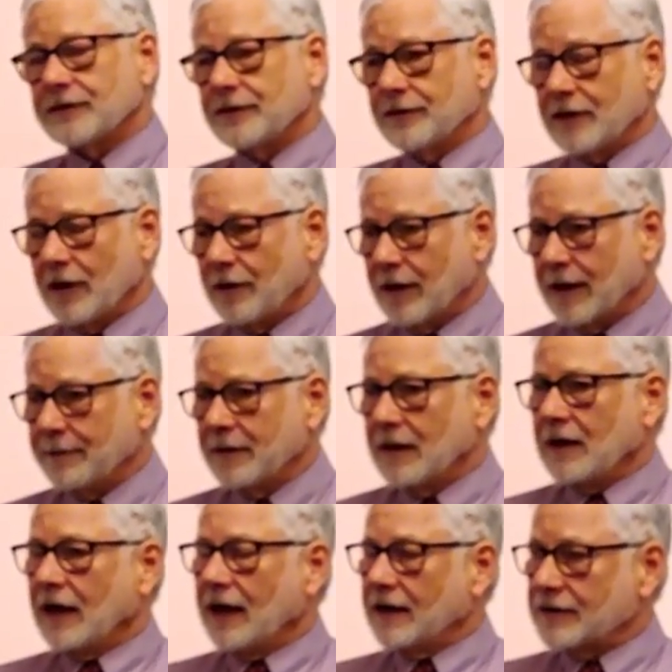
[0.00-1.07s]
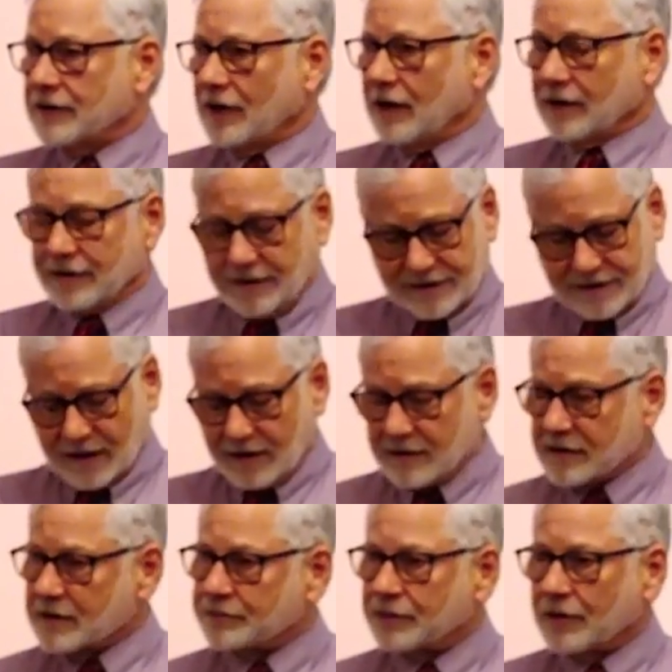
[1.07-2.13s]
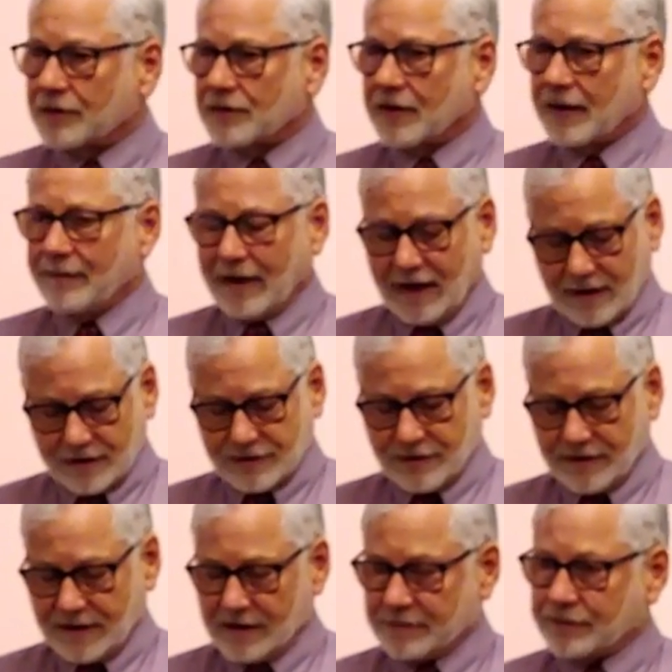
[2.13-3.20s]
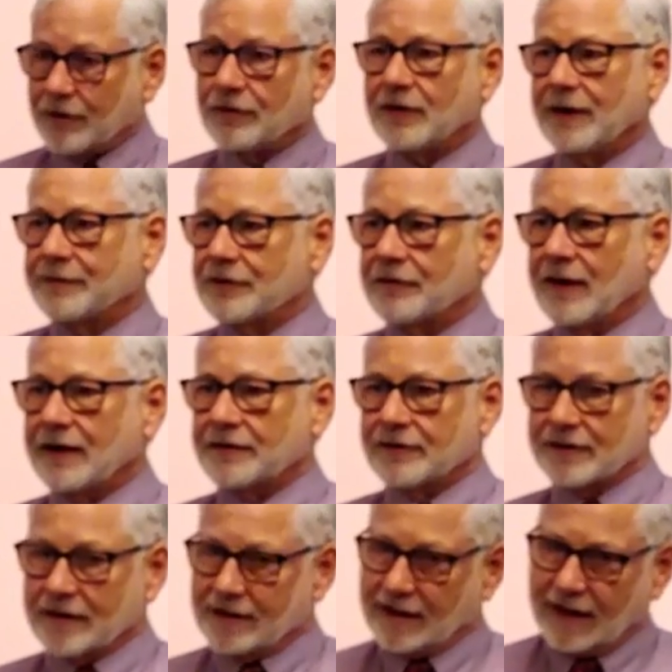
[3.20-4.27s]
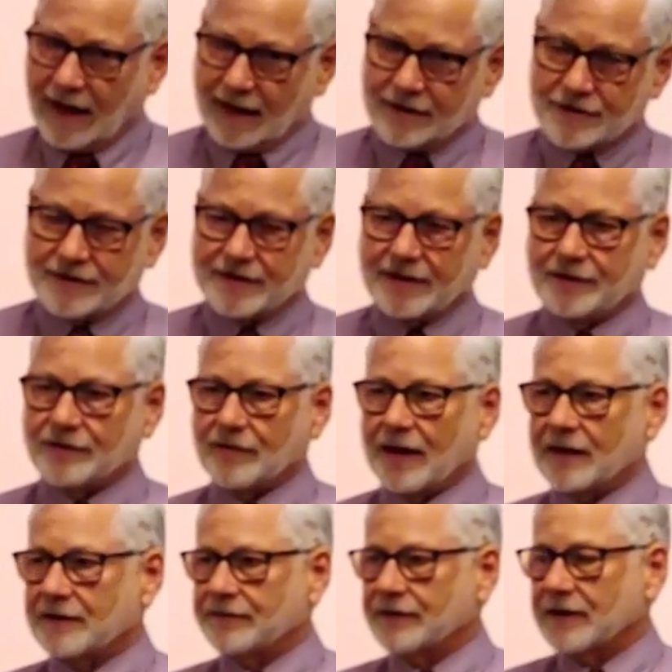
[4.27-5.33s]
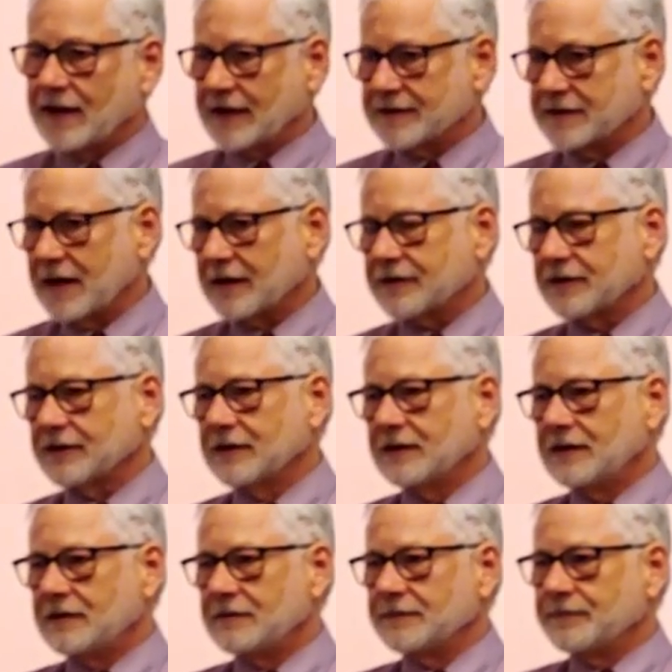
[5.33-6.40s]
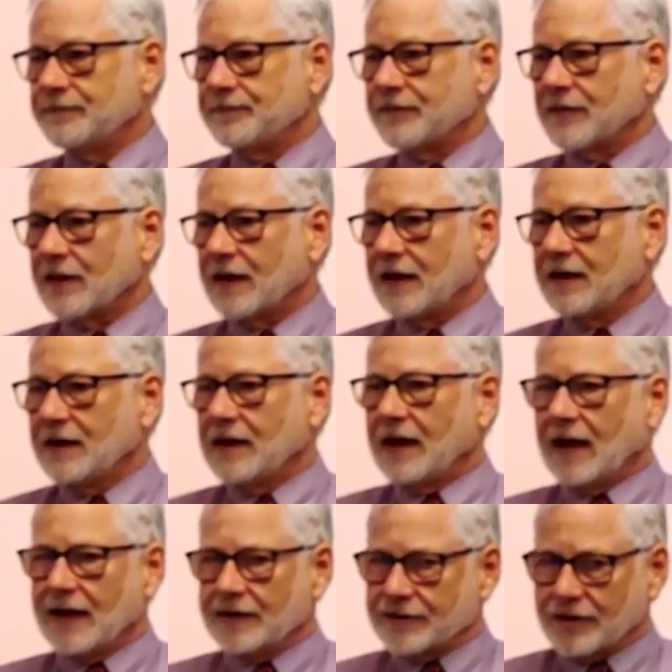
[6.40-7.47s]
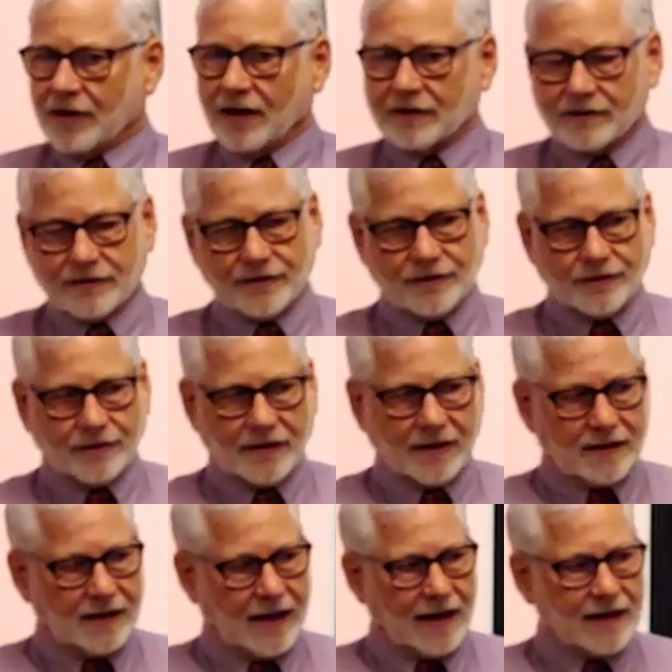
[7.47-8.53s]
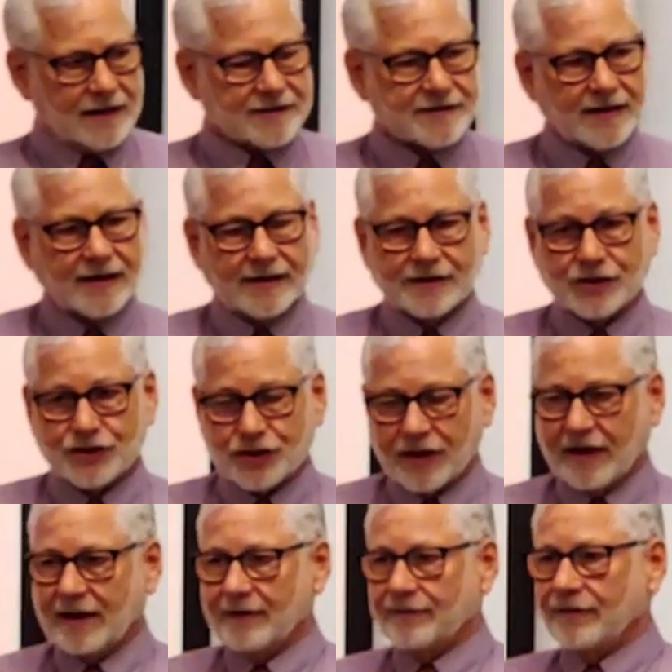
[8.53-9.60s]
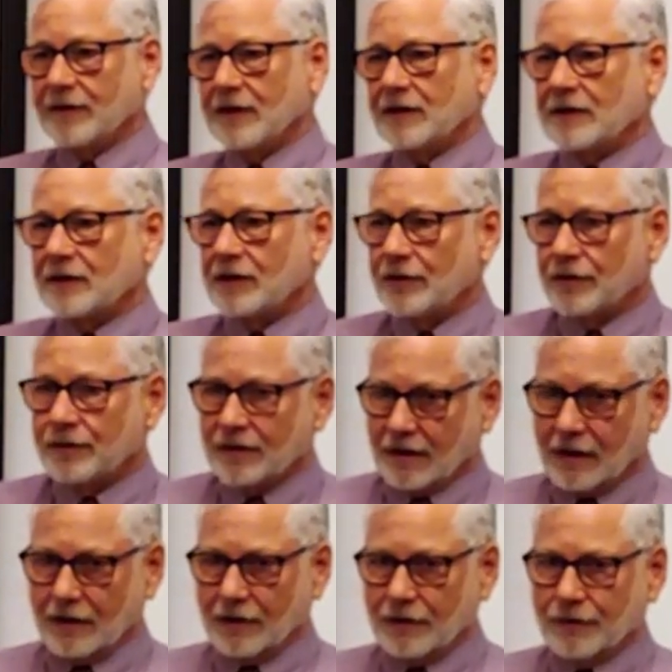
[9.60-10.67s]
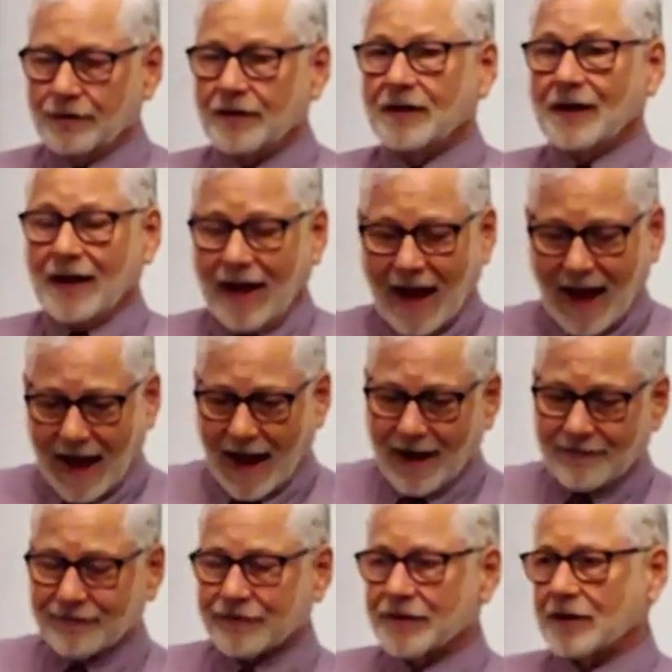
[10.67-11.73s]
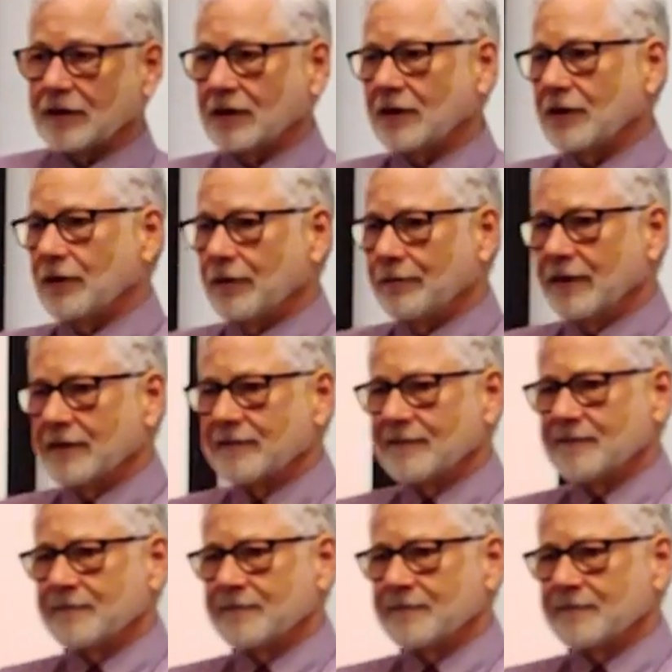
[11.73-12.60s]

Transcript: to go up and talk, to, start at the program manager, then the program director, then the agency director for that sector. Okay, I talked to an NSA chief who owned half the globe.